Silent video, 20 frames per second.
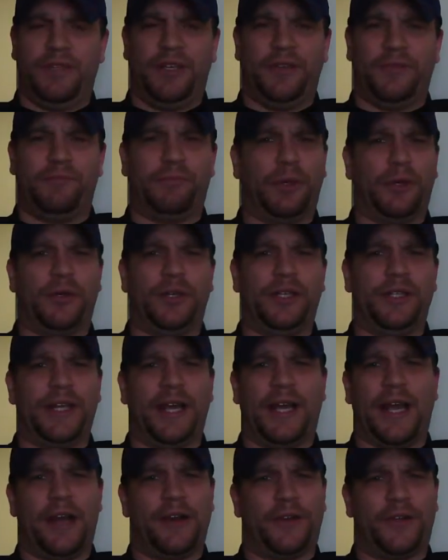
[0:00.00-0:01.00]
know, burning
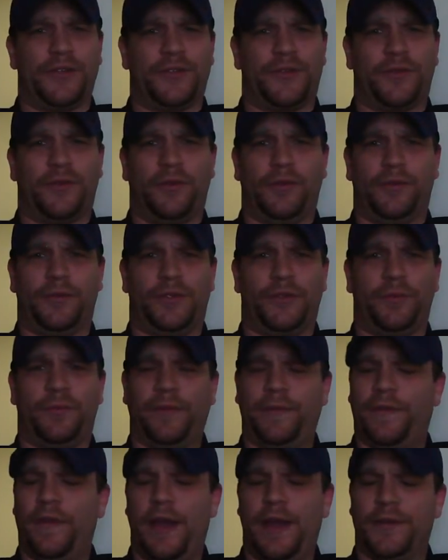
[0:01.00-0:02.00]
like out of control, super
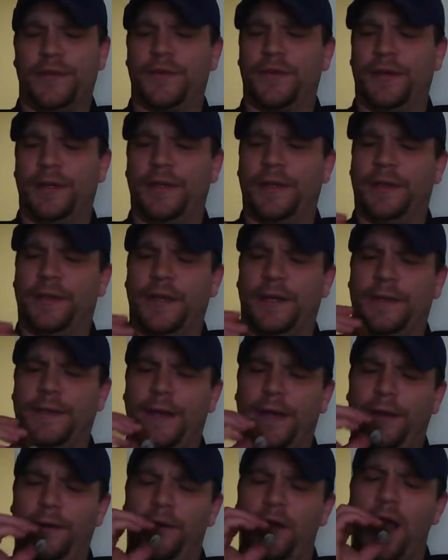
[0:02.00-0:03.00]
fast or anything like
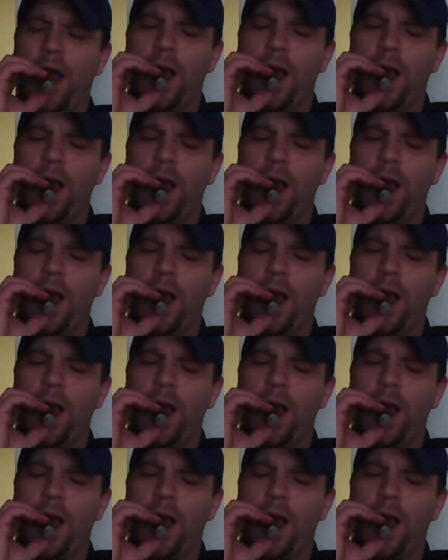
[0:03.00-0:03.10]
that.